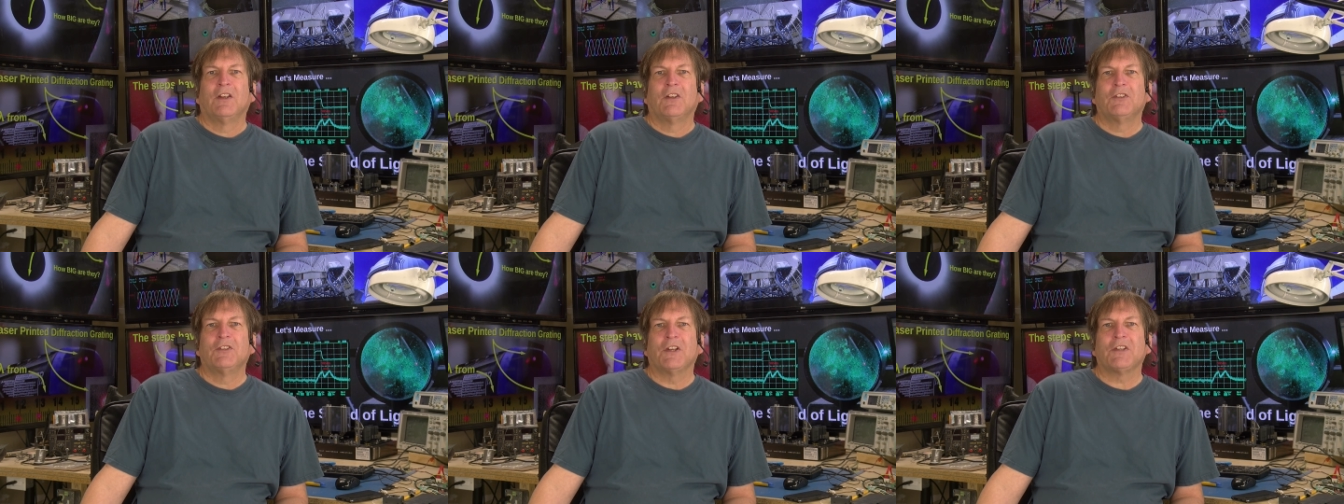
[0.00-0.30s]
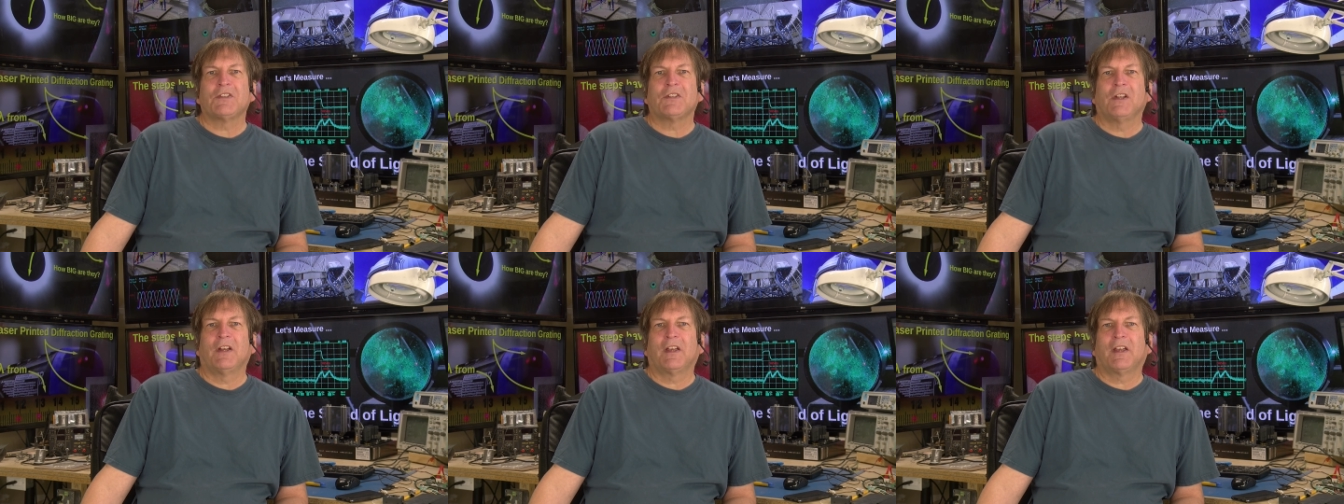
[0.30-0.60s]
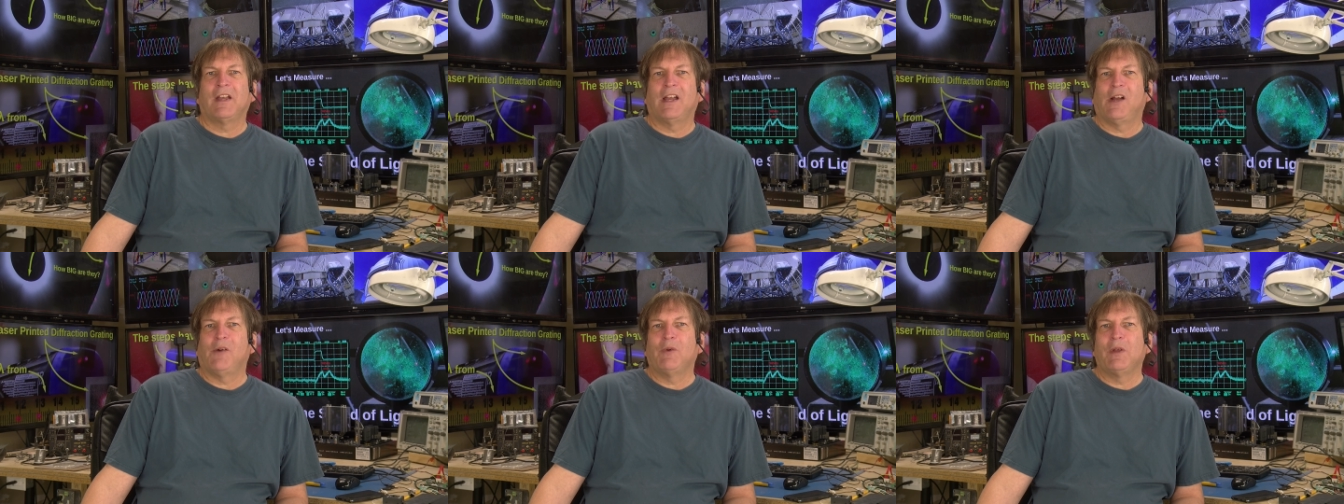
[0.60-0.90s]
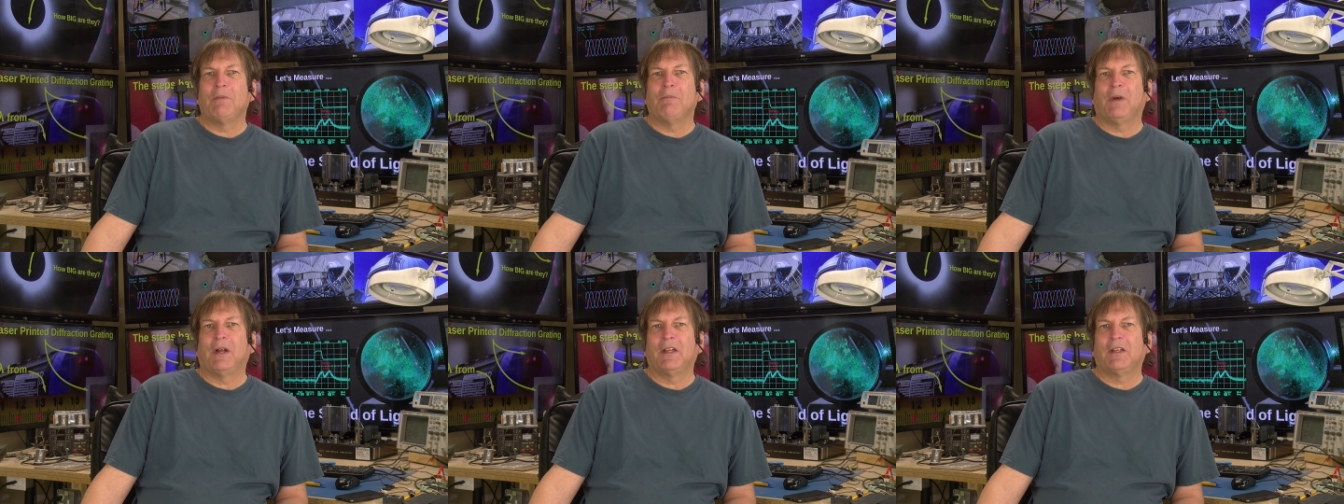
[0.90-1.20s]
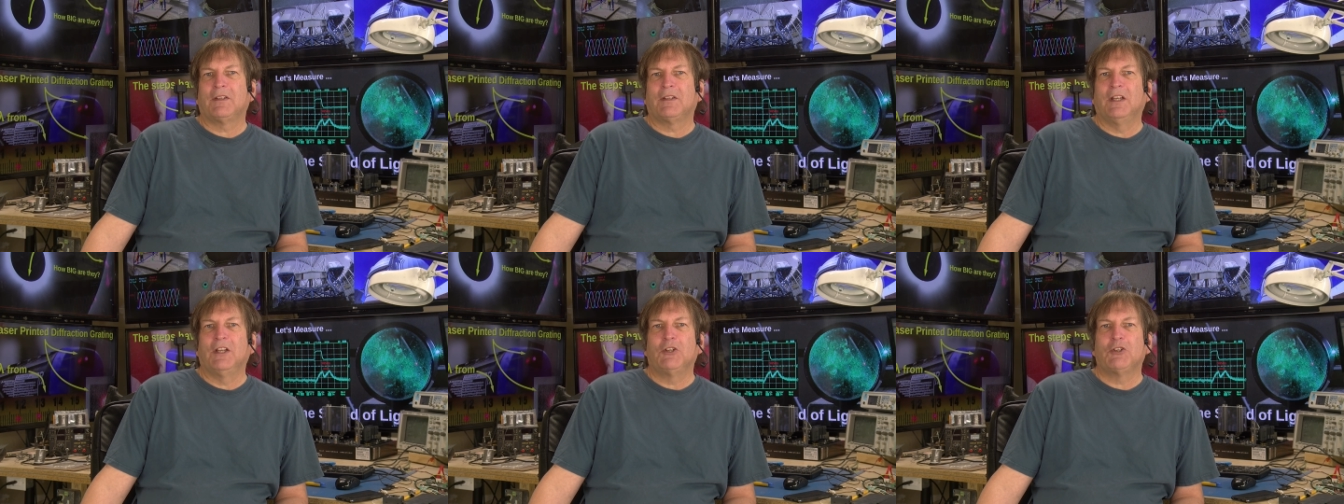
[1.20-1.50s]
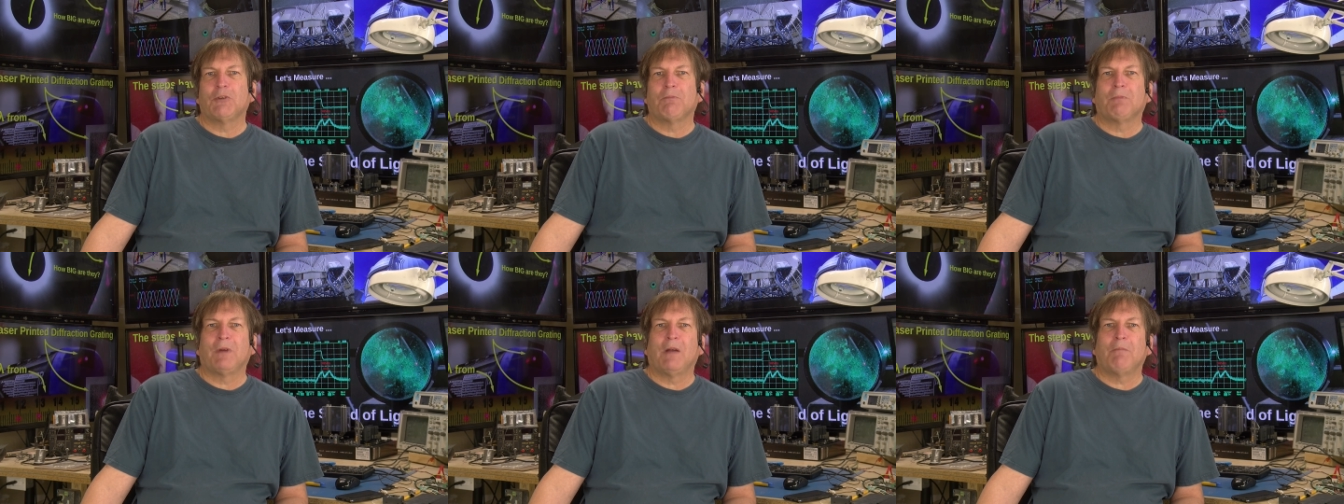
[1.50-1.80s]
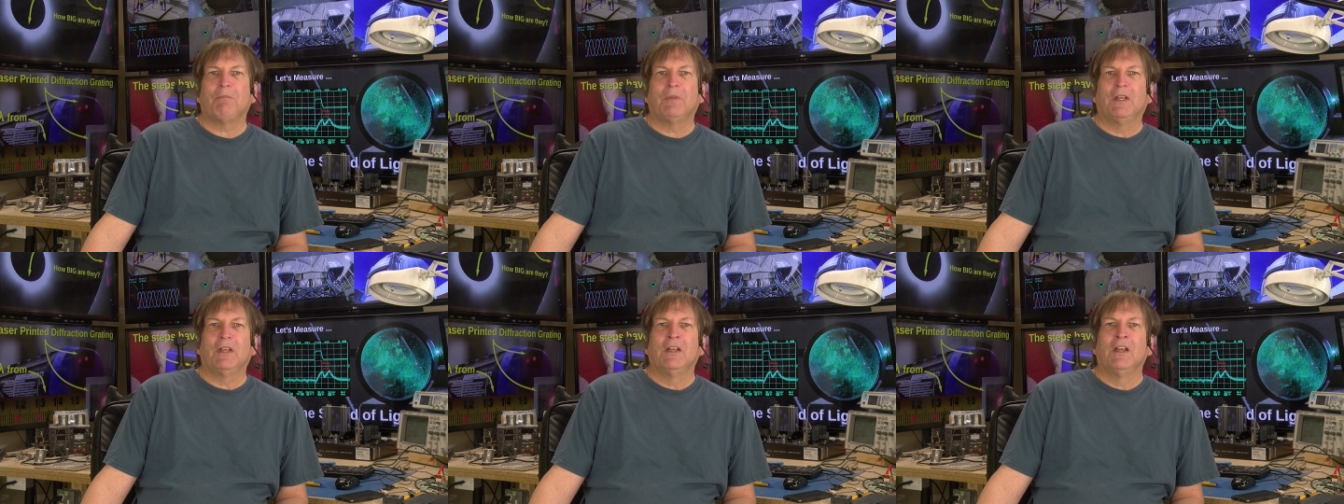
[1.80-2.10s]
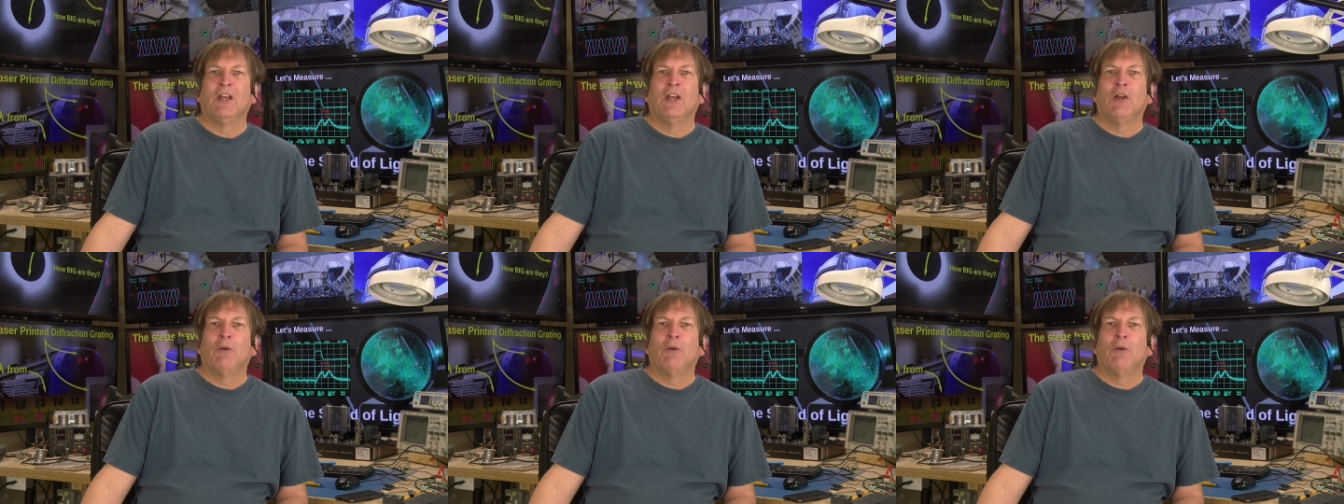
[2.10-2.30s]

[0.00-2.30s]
just like how we might teach a puppy.